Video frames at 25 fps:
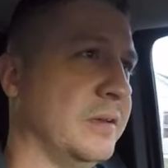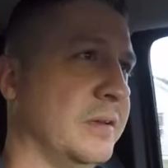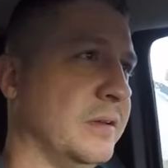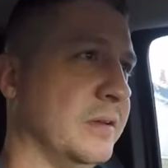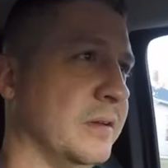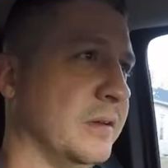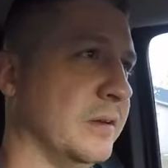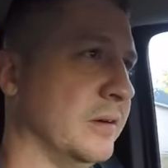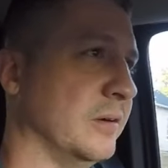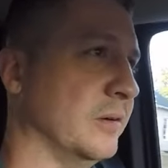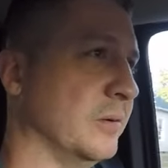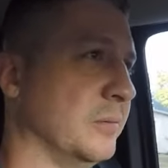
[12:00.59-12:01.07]

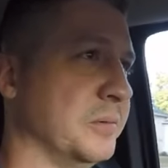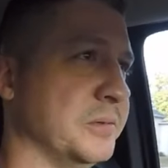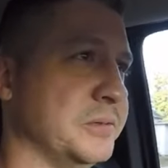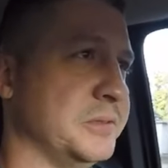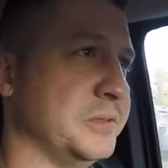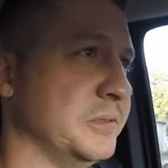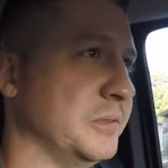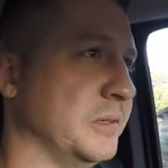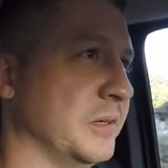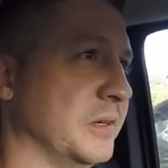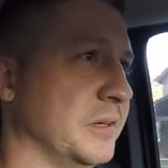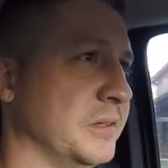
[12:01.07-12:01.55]
I don't know about
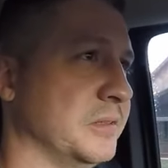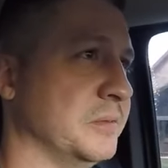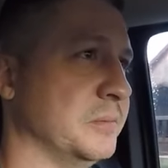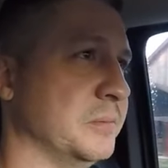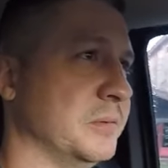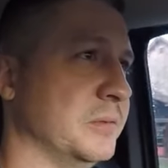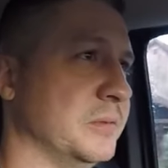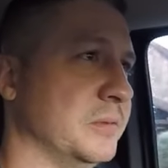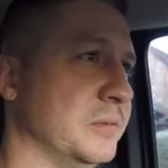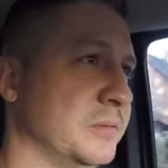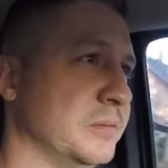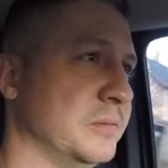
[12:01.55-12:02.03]
you guys,
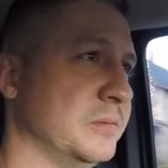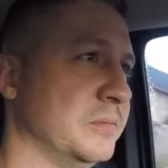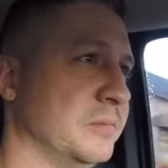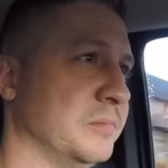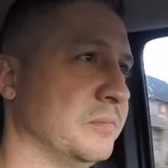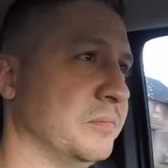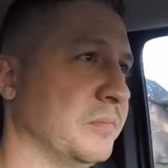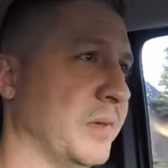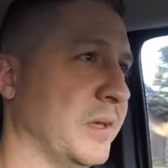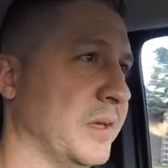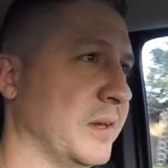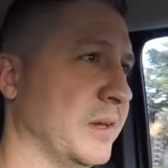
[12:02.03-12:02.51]
but
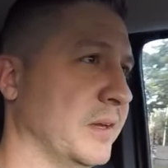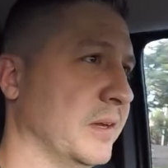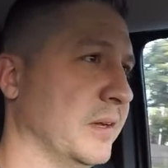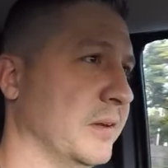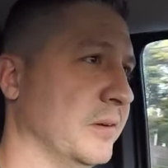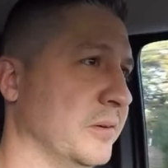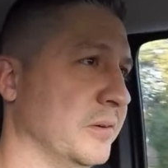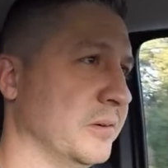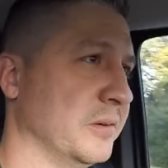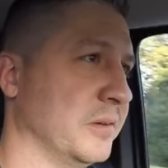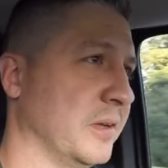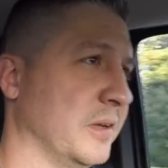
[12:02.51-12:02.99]
man, I got
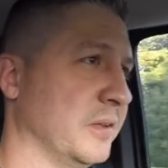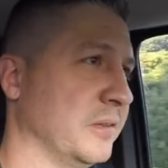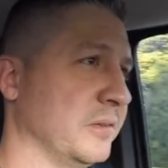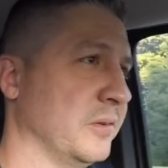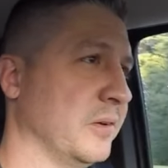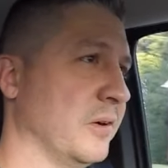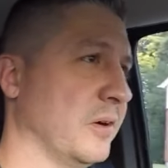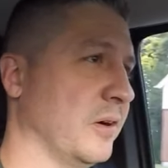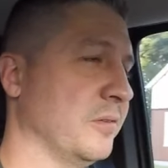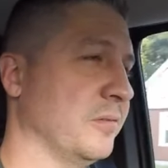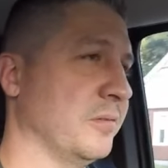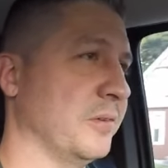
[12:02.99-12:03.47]
hooked on
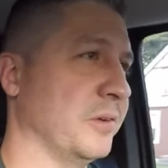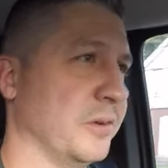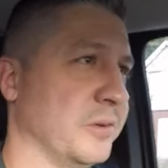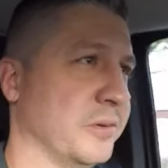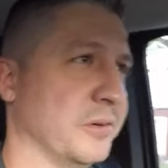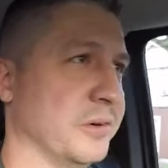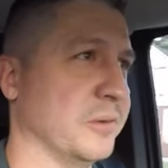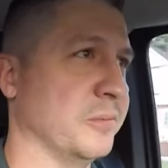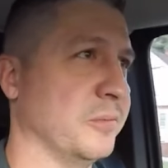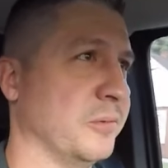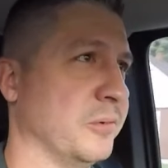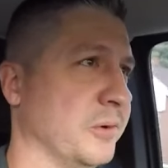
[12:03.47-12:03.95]
coffee
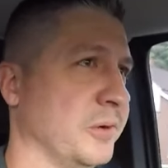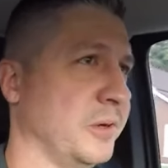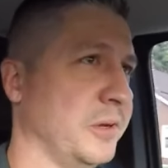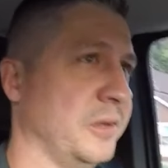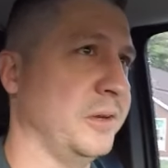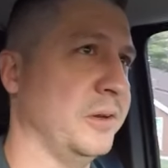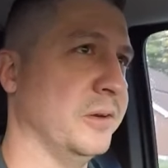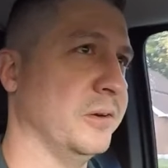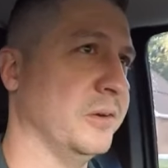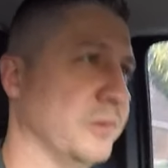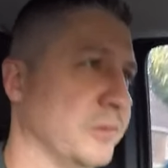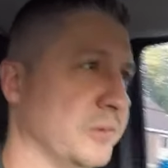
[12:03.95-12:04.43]
creamer
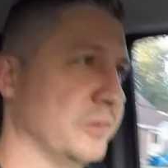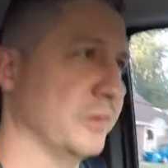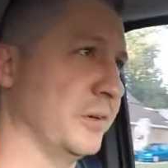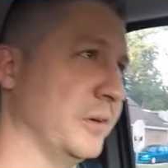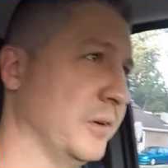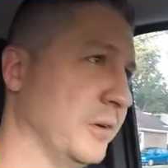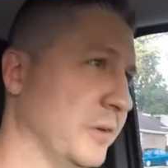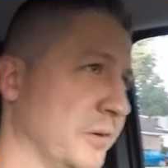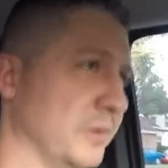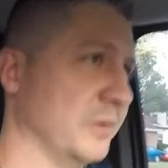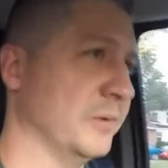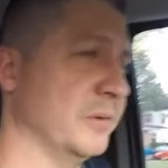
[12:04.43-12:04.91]
years
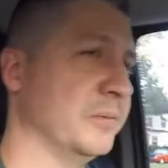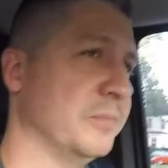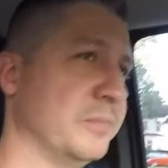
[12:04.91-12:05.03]
ago.